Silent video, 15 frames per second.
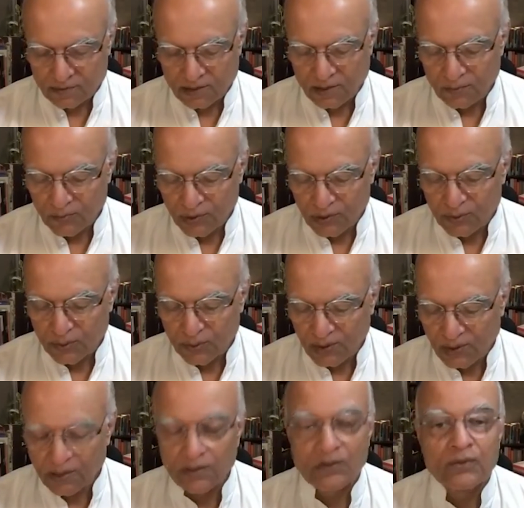in
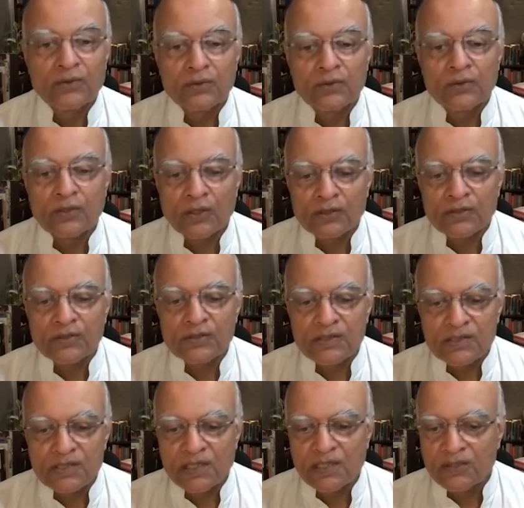between, you'd got to the
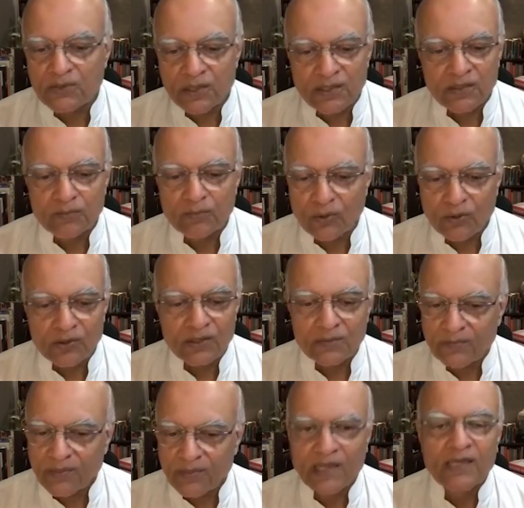stage where the border
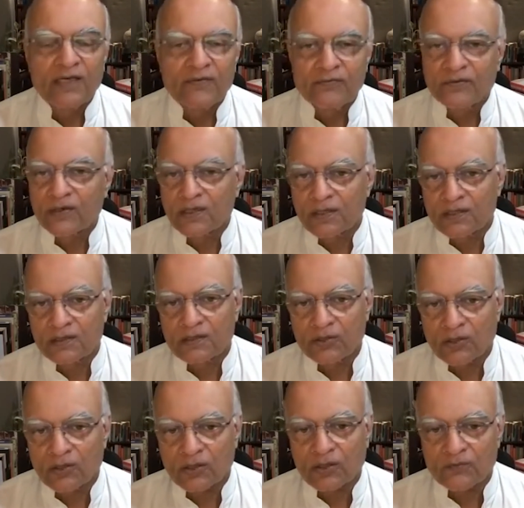barely figured in
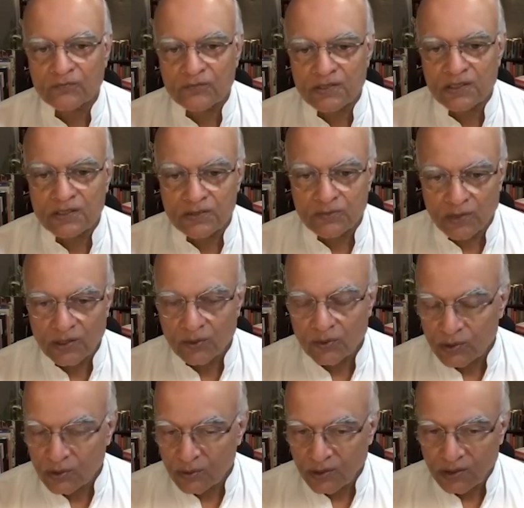your conversation, but you
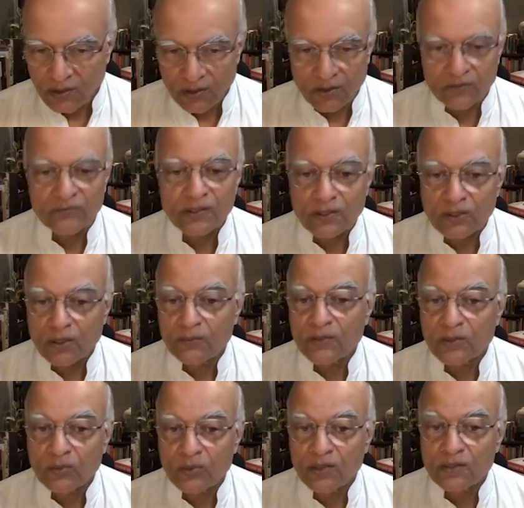were doing a lot of economic
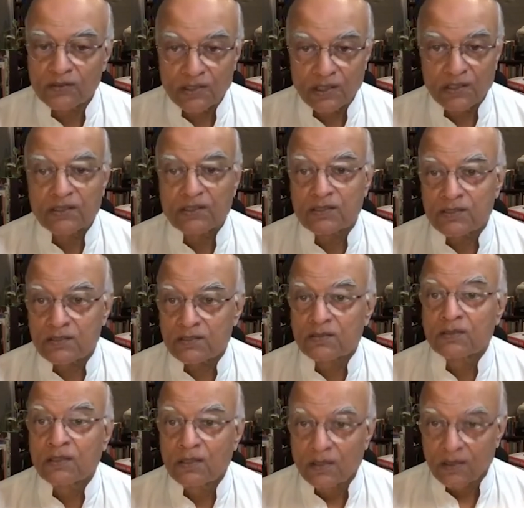work. China's,
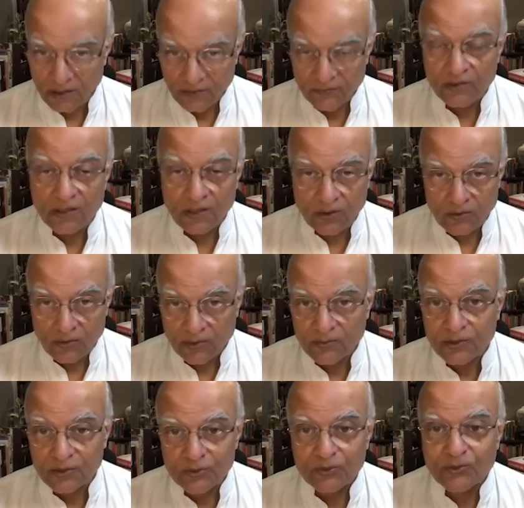even now, I
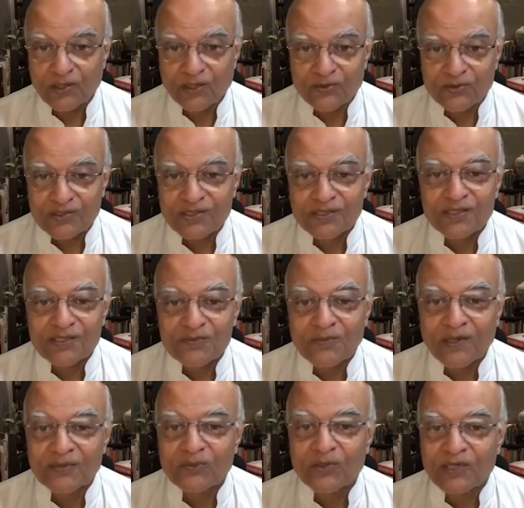mean, 2000,
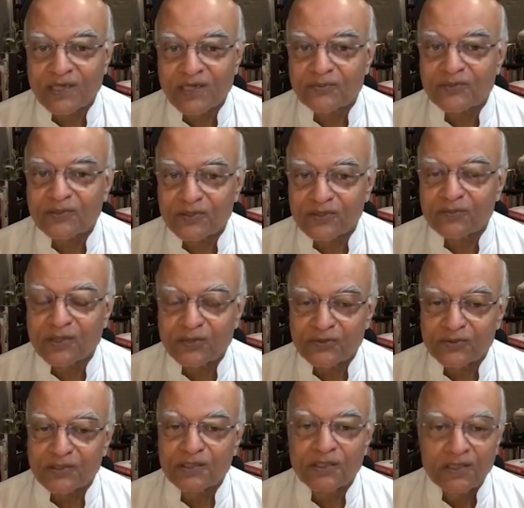despite what happened on the
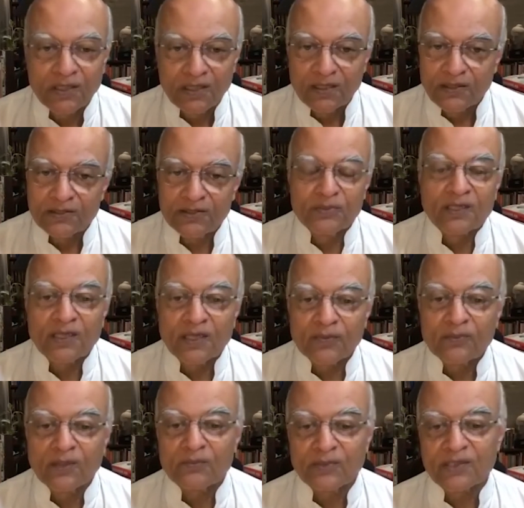boundary, she
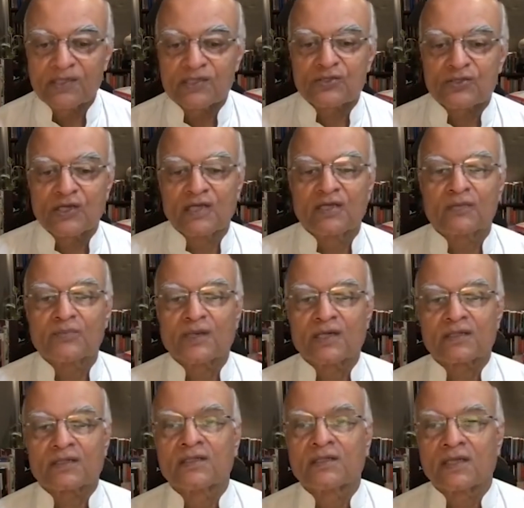became our biggest trading
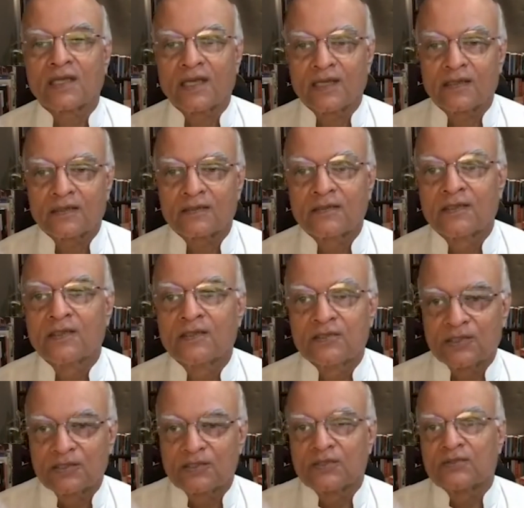partner again.
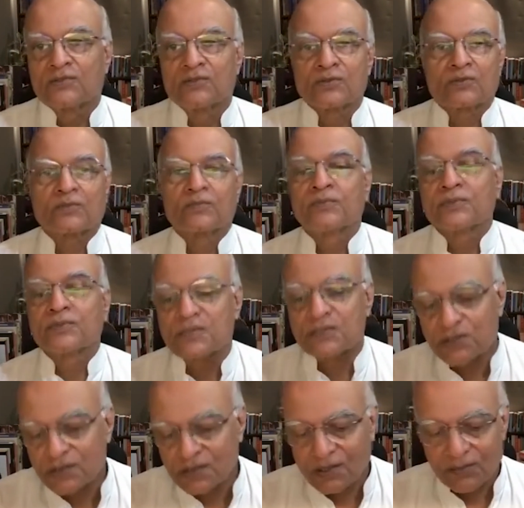She took
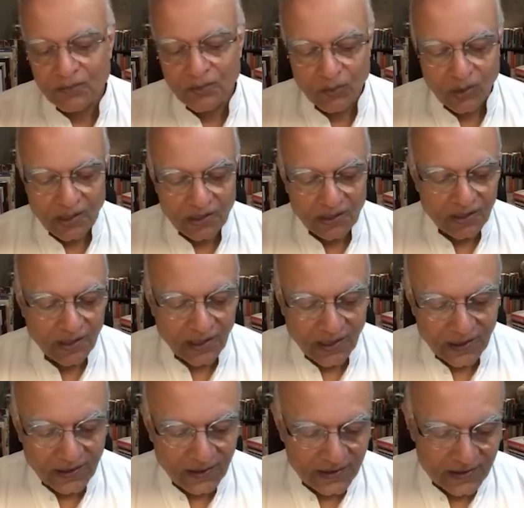position number one
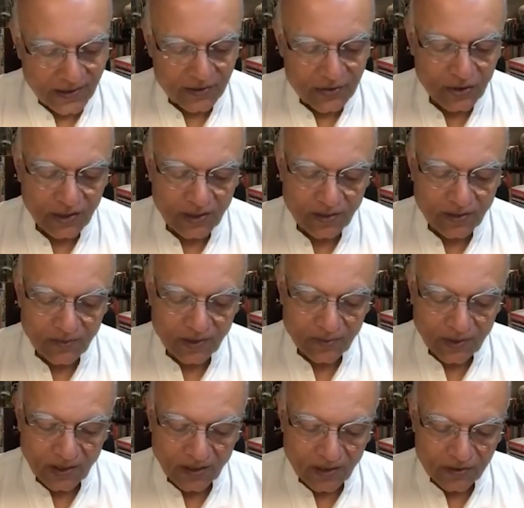again as our trading,
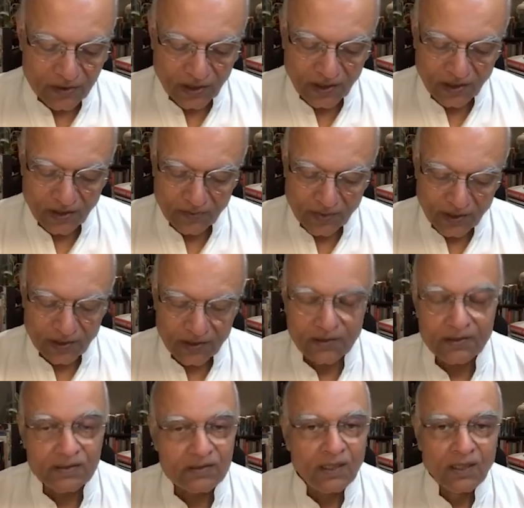among our trading
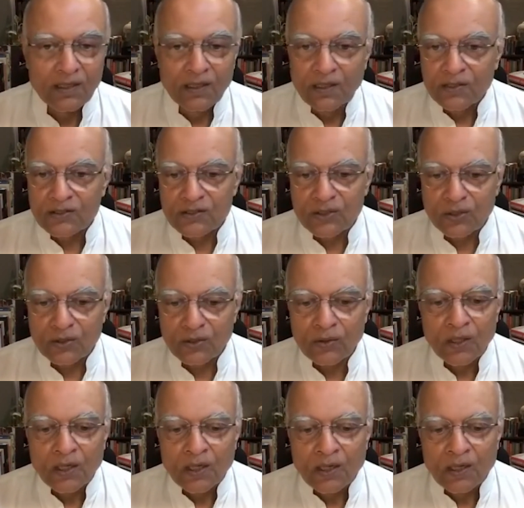partners. So
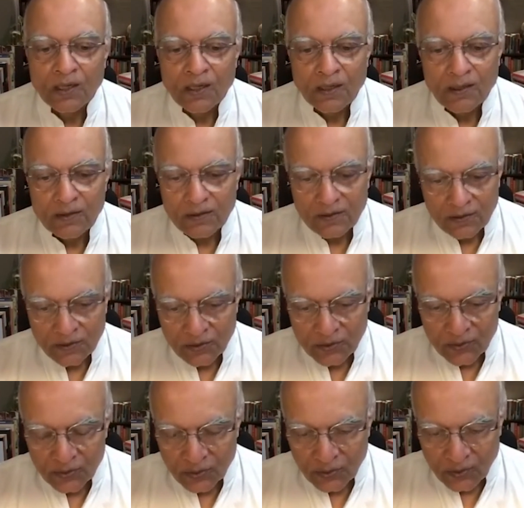
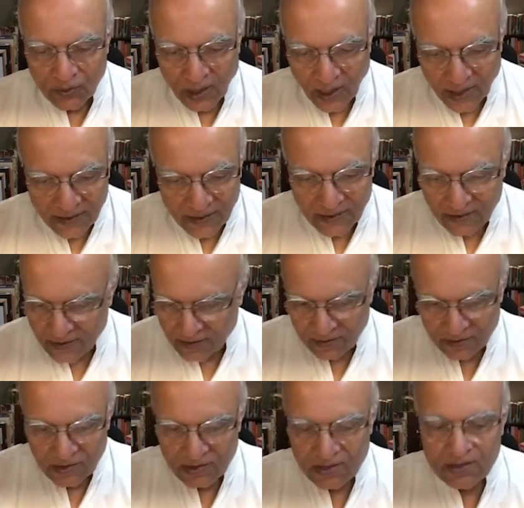you, and
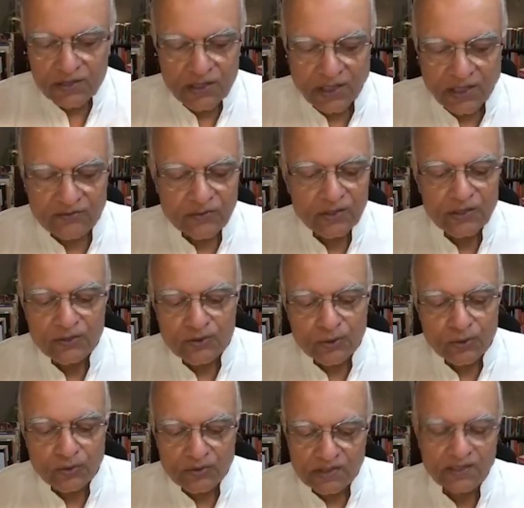this is generally
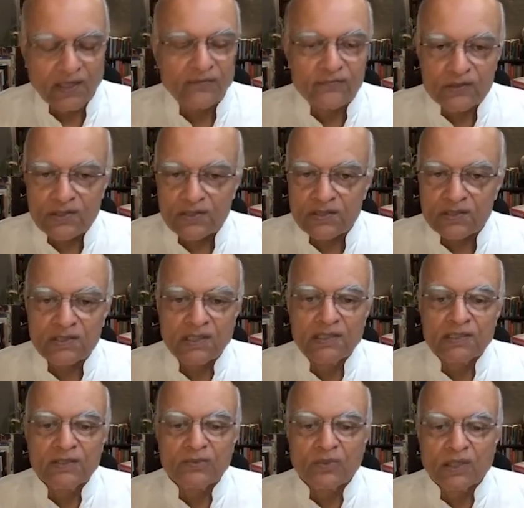true. So ever since
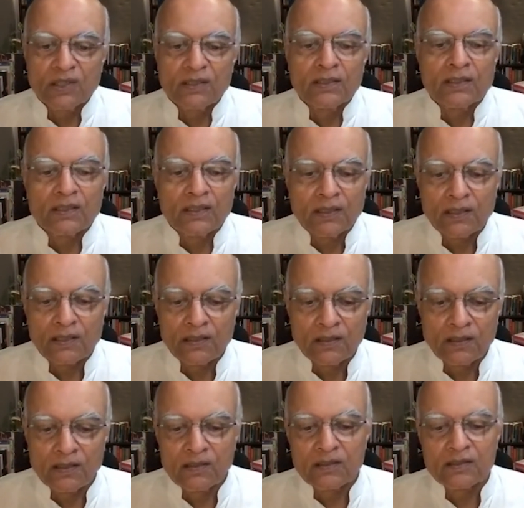91,
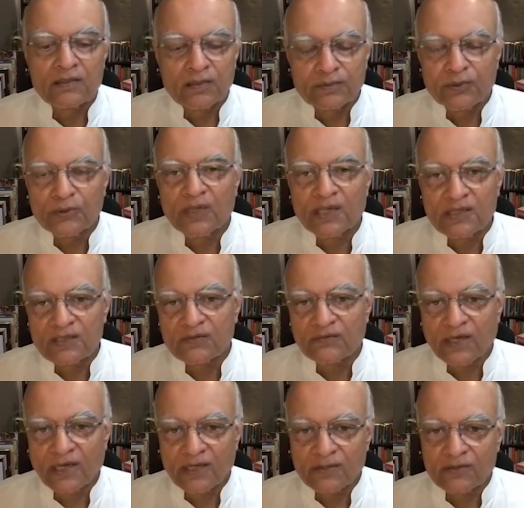Indian diplomats have
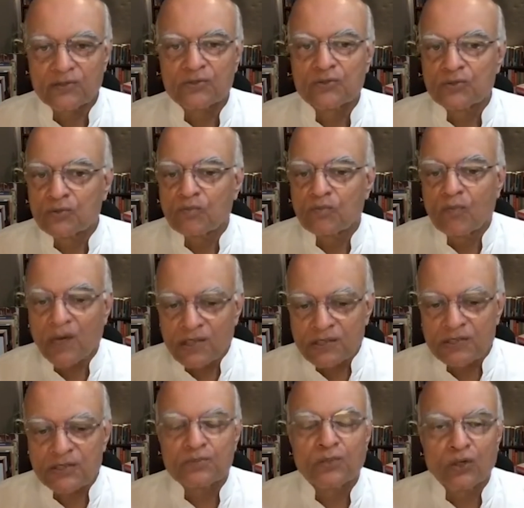had to do
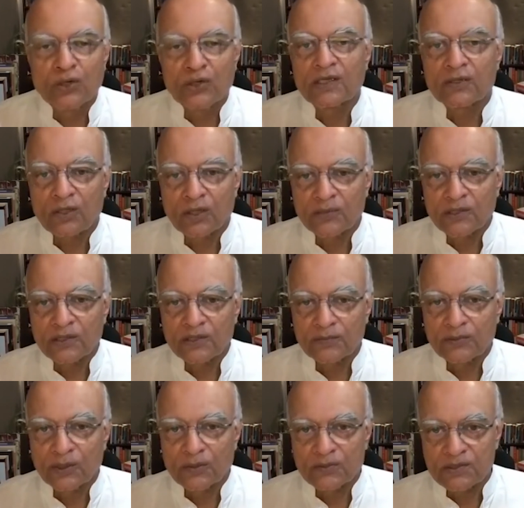much more economic
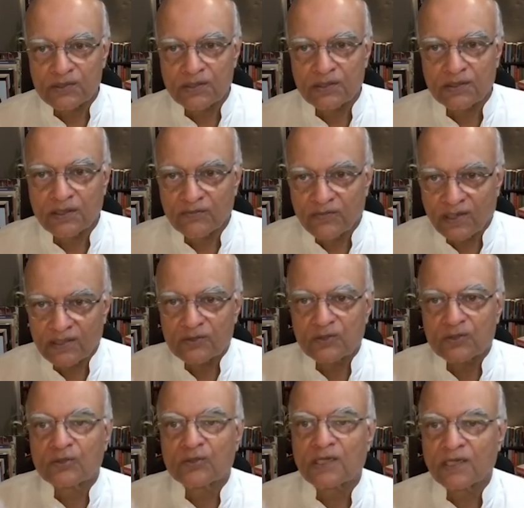diplomacy. They've had to
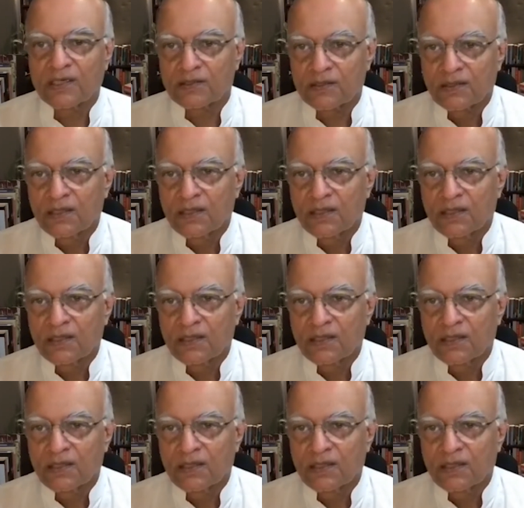look at,